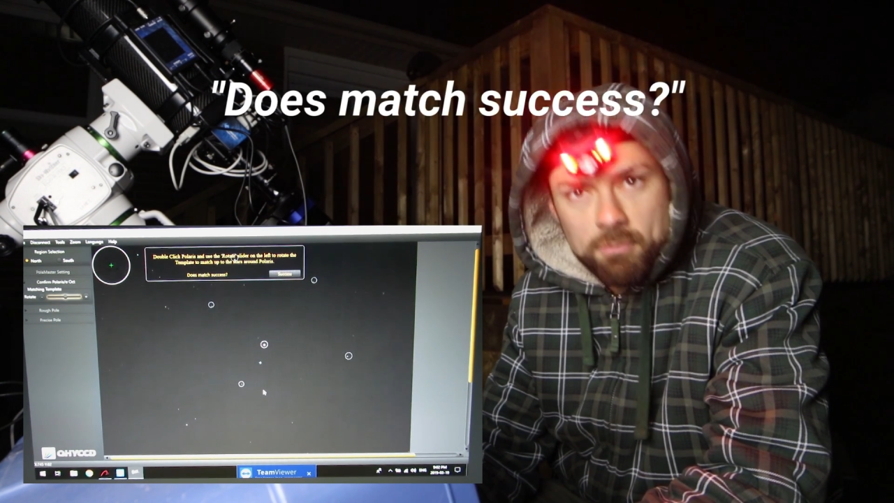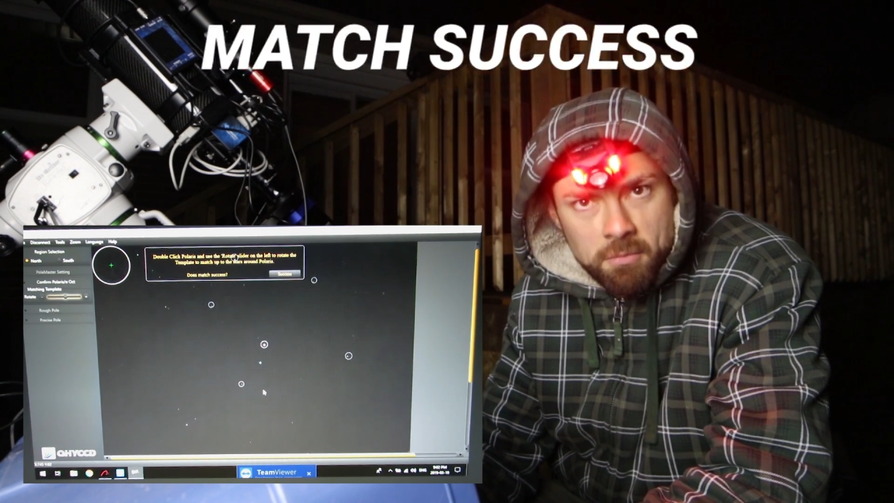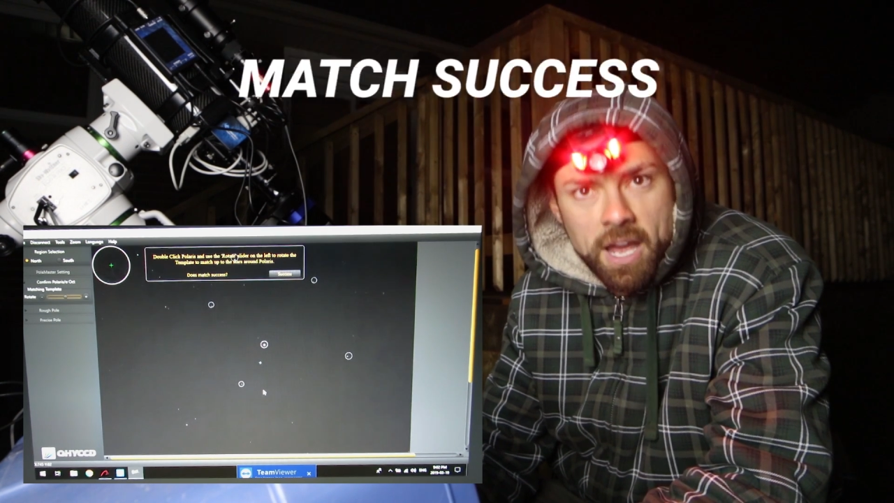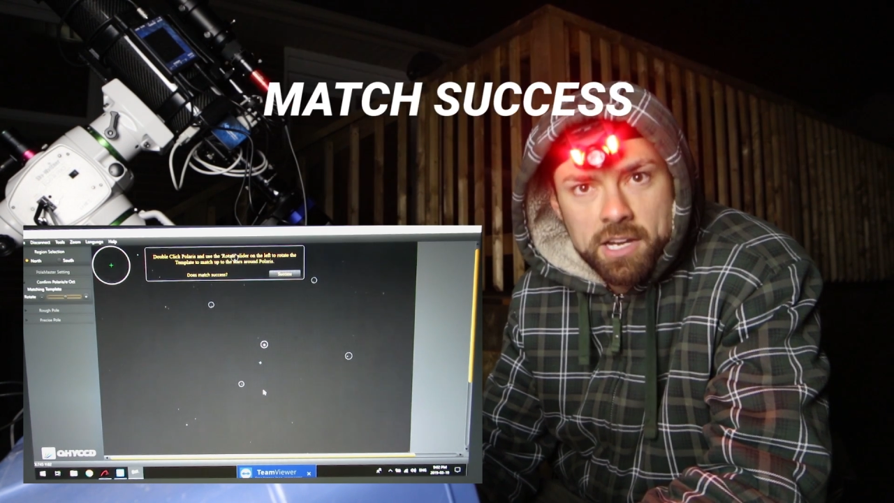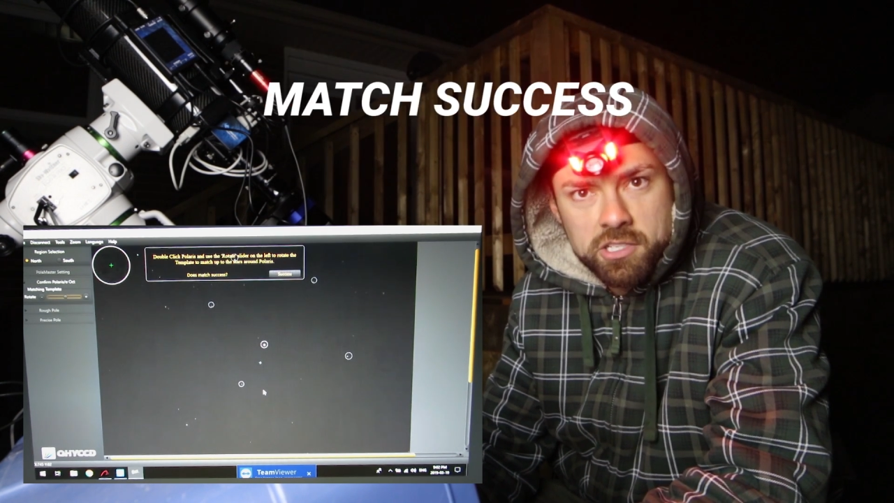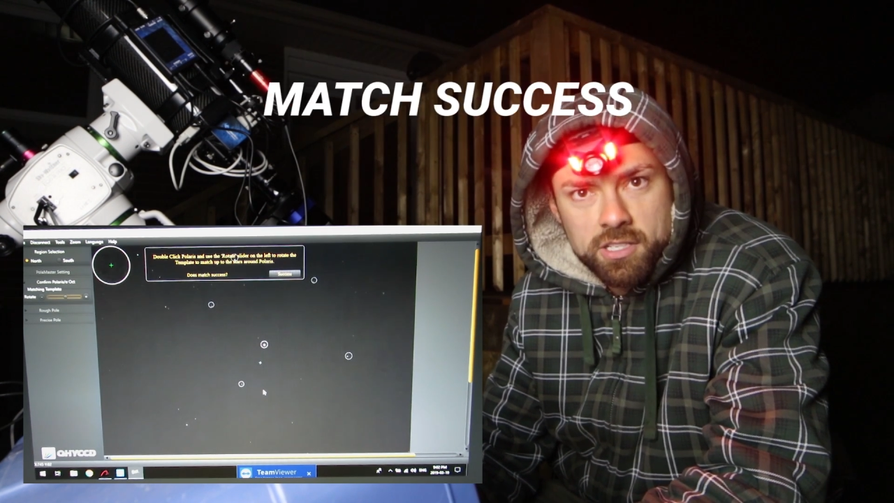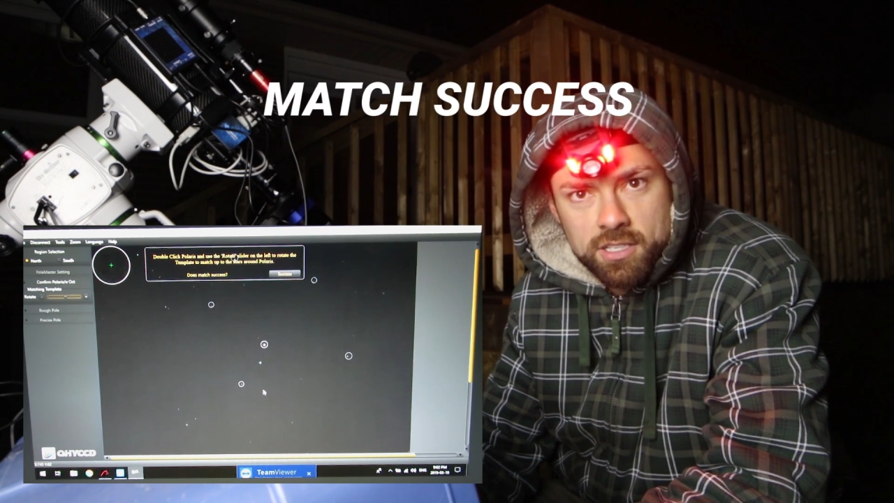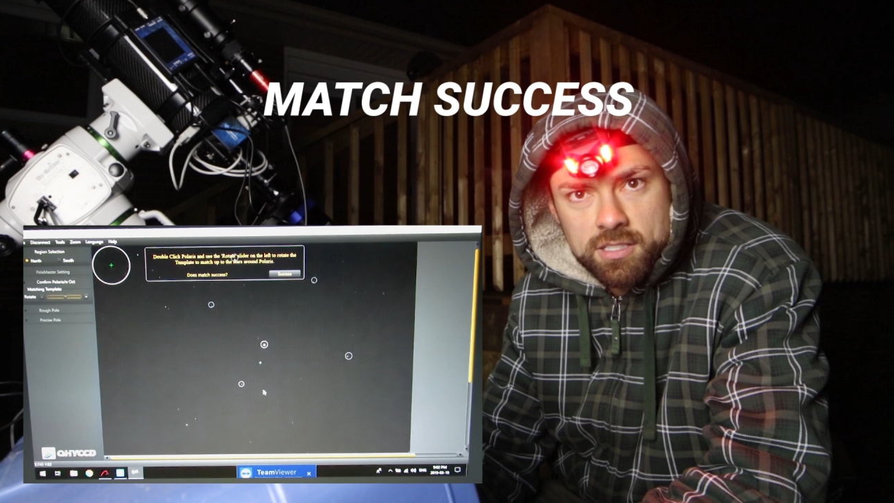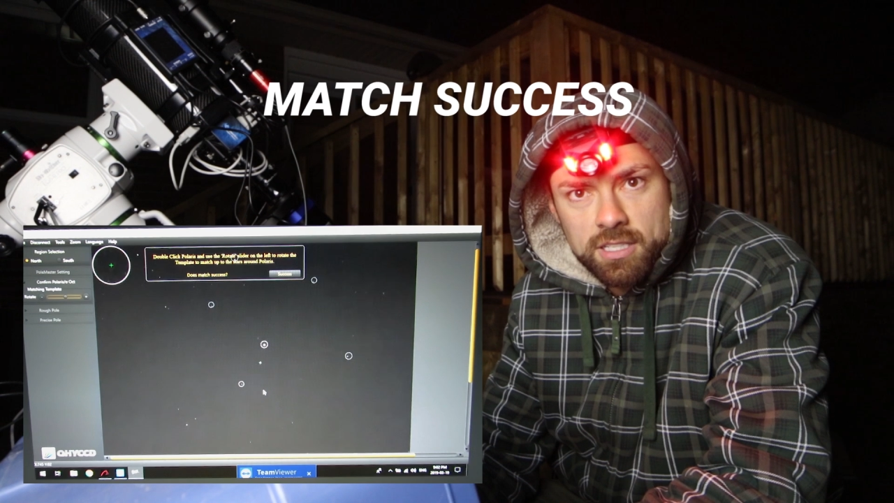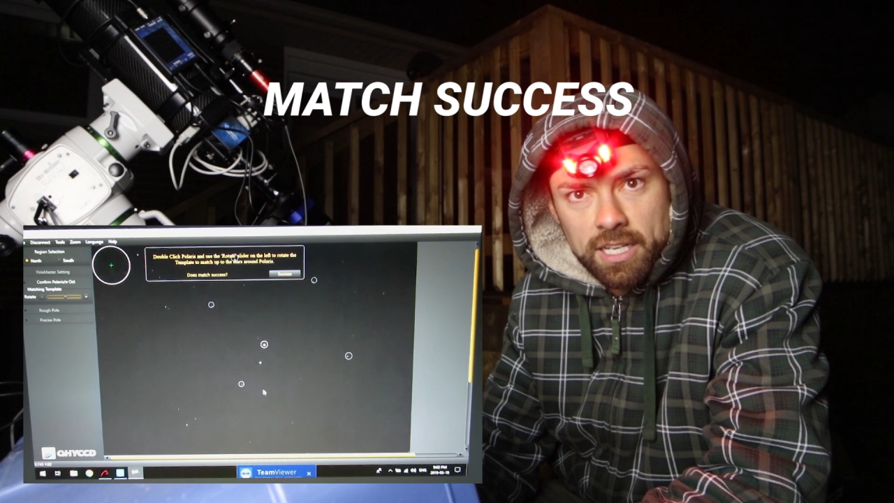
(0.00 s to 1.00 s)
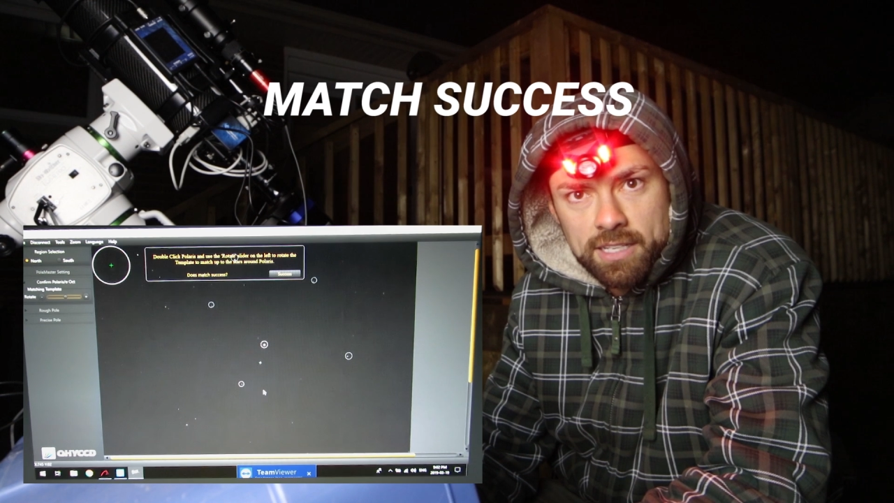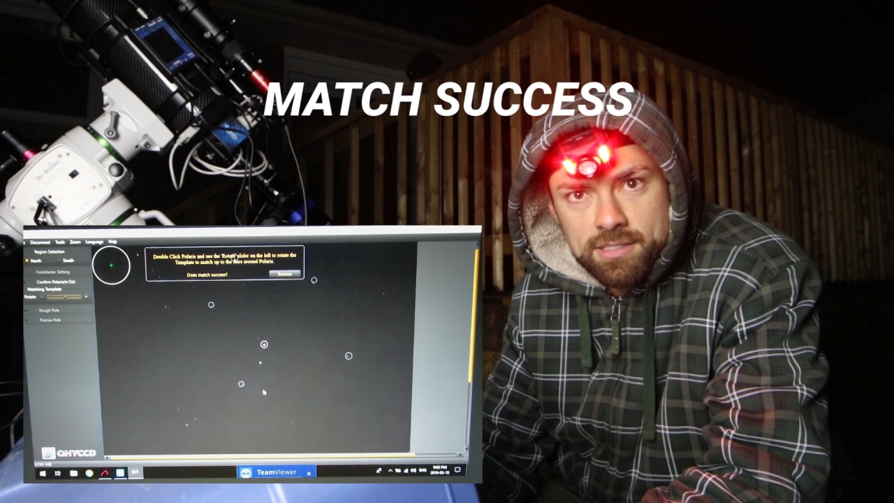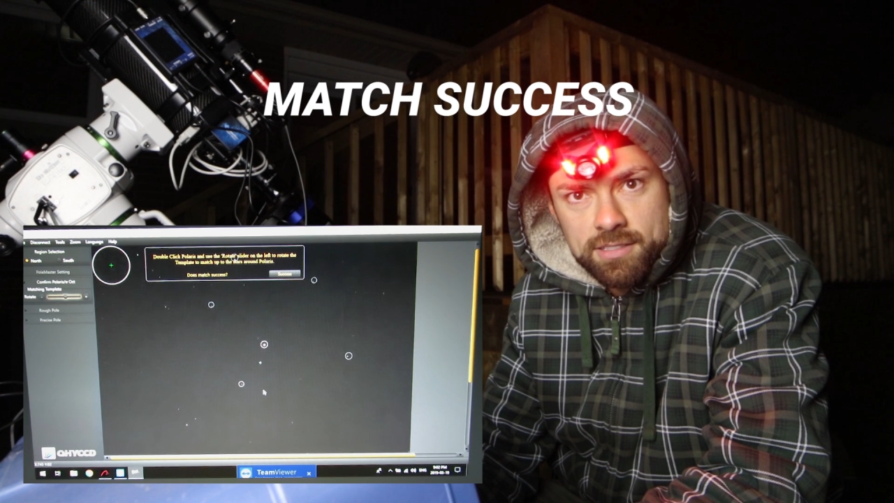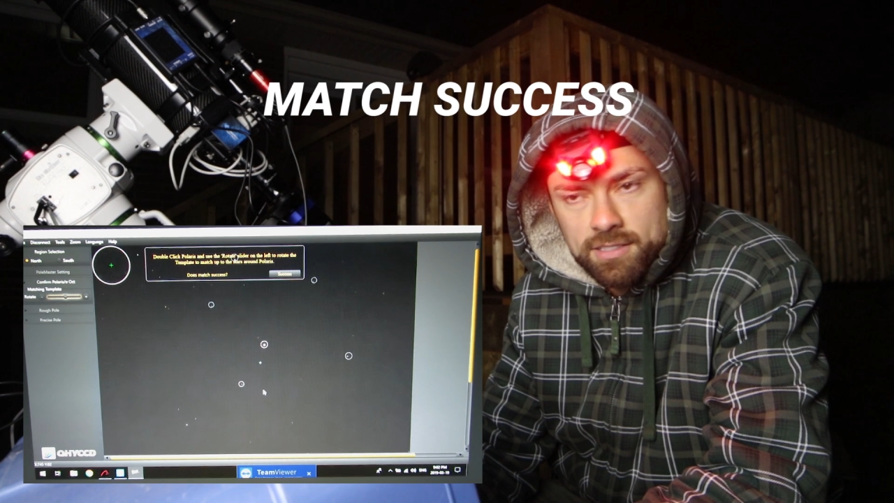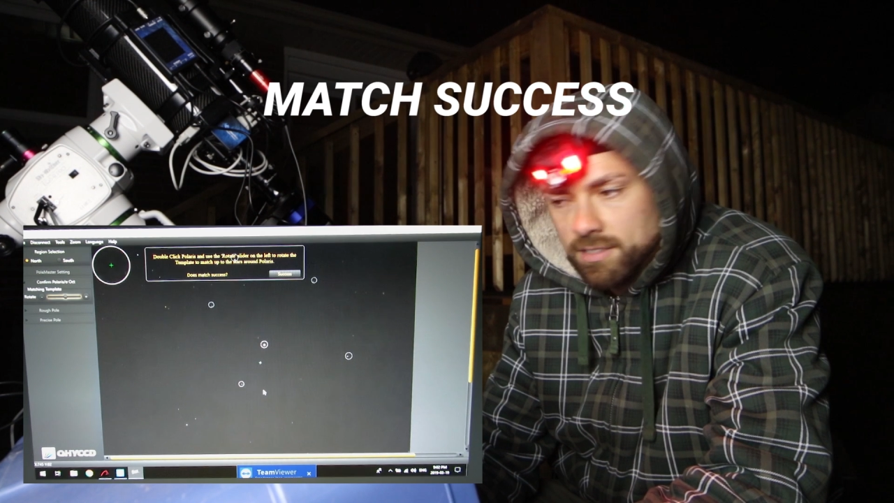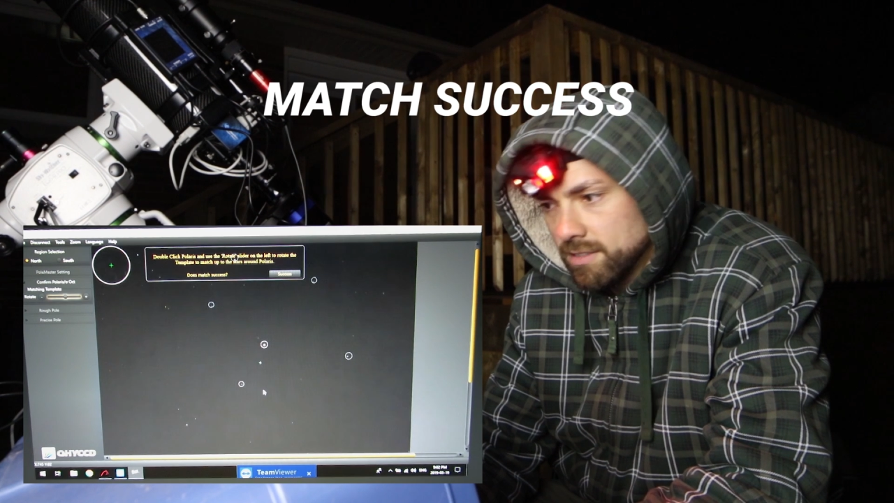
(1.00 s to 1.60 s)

match success.